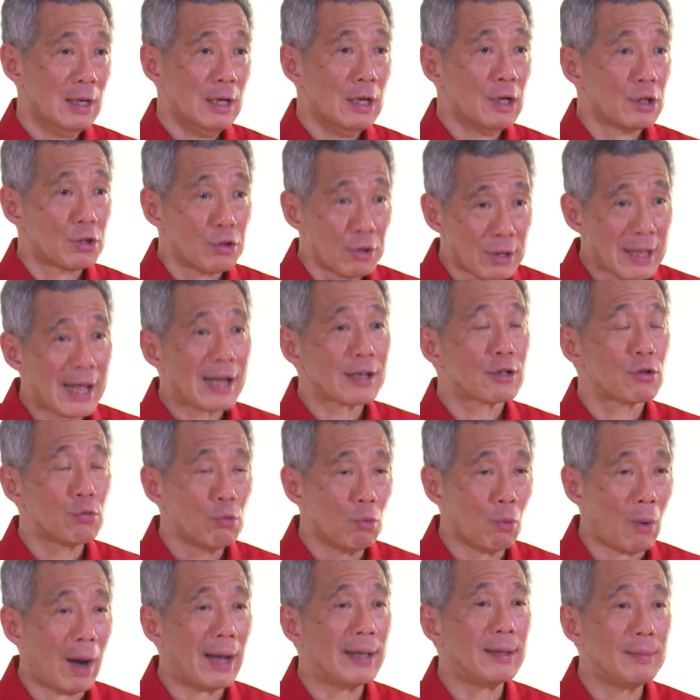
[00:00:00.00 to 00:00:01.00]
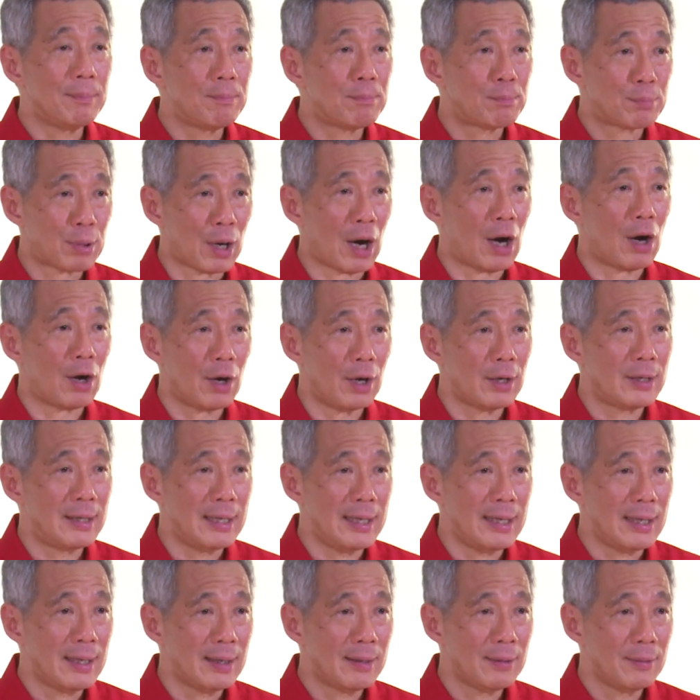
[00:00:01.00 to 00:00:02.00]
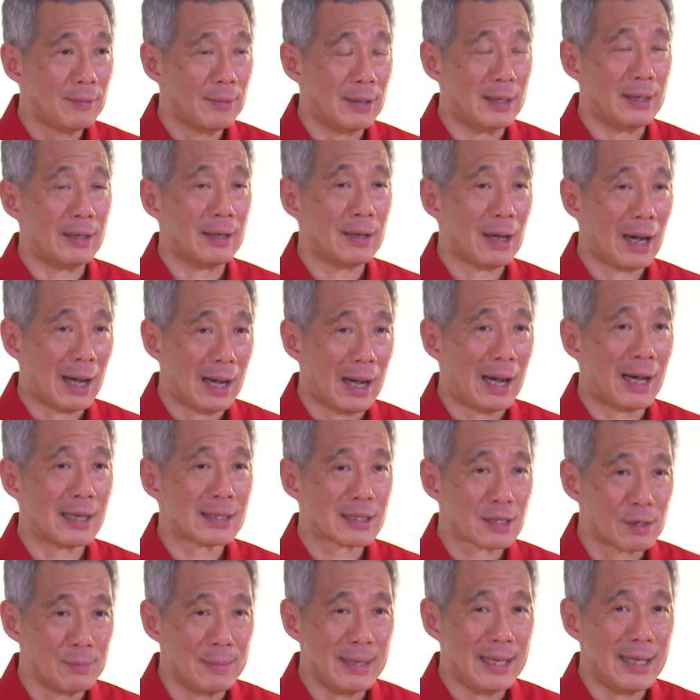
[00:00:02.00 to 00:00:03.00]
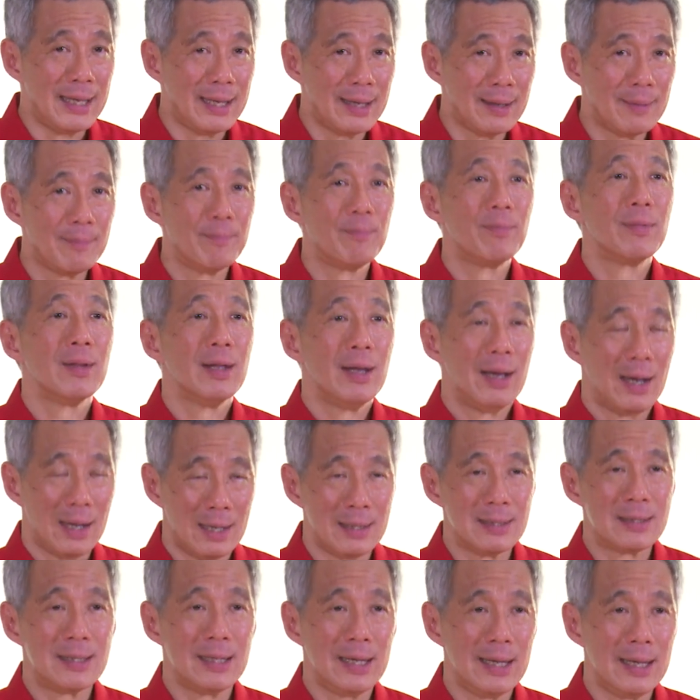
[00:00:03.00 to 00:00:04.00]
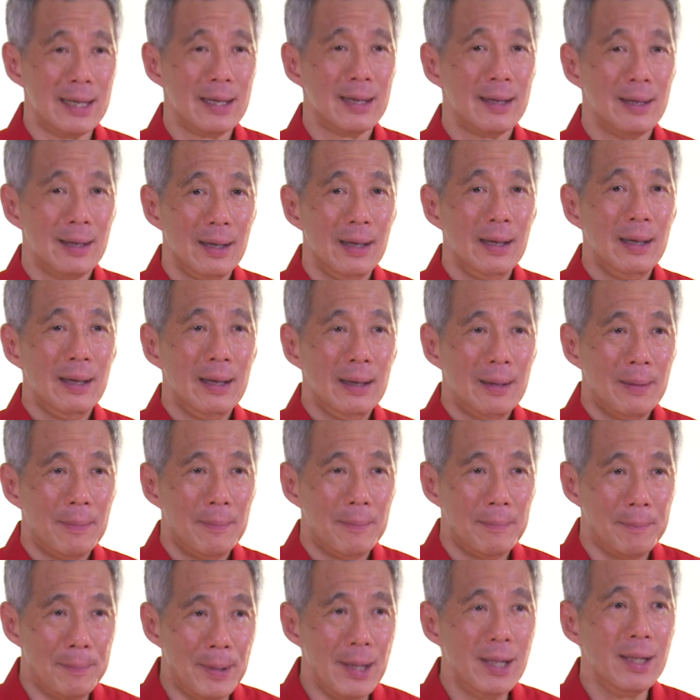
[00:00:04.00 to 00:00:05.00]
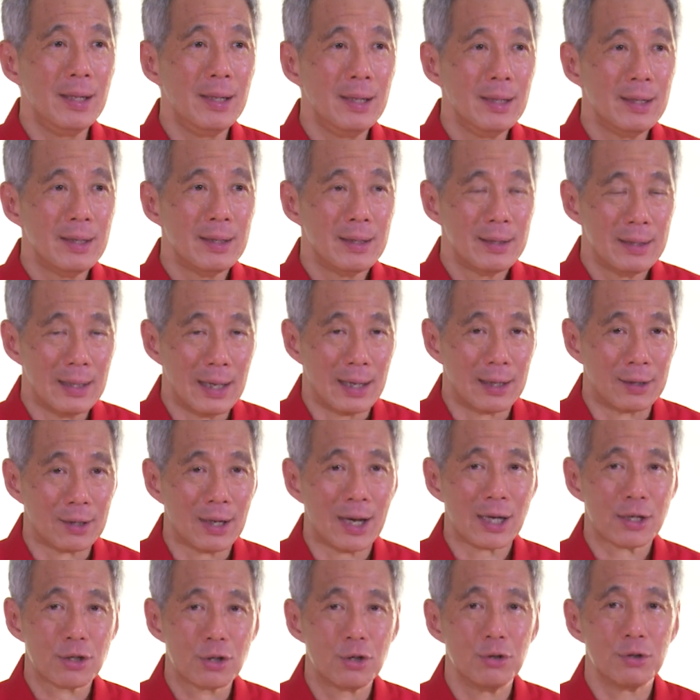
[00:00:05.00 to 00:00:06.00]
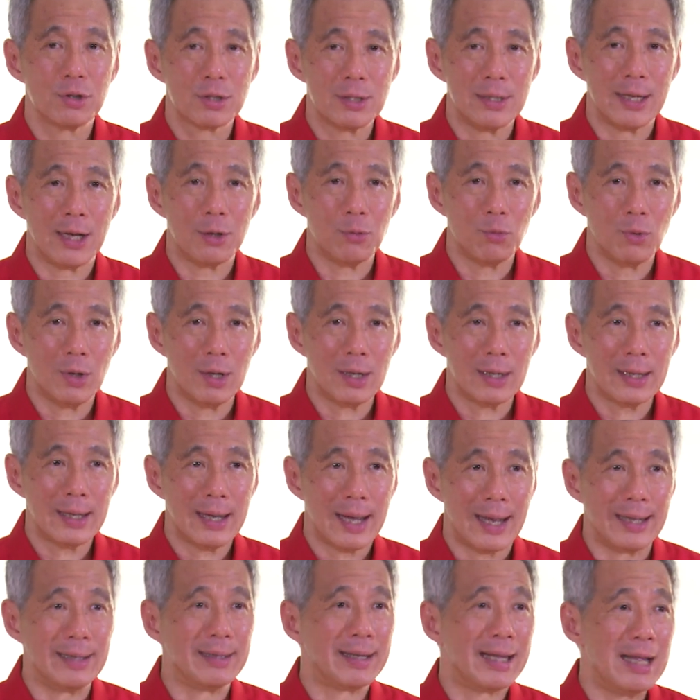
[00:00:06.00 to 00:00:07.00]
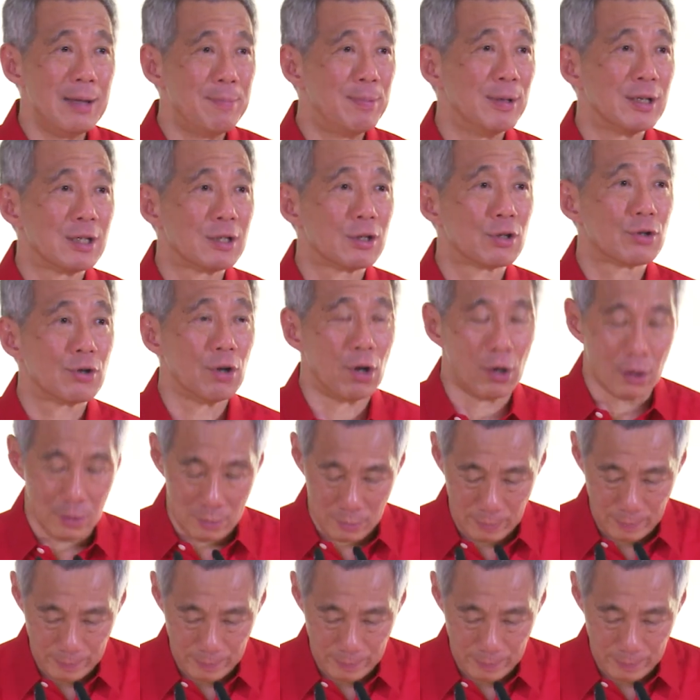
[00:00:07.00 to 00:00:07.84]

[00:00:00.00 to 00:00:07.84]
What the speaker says: So that's one priority. When they ask me, I say, build the grassroots network and keep it strong.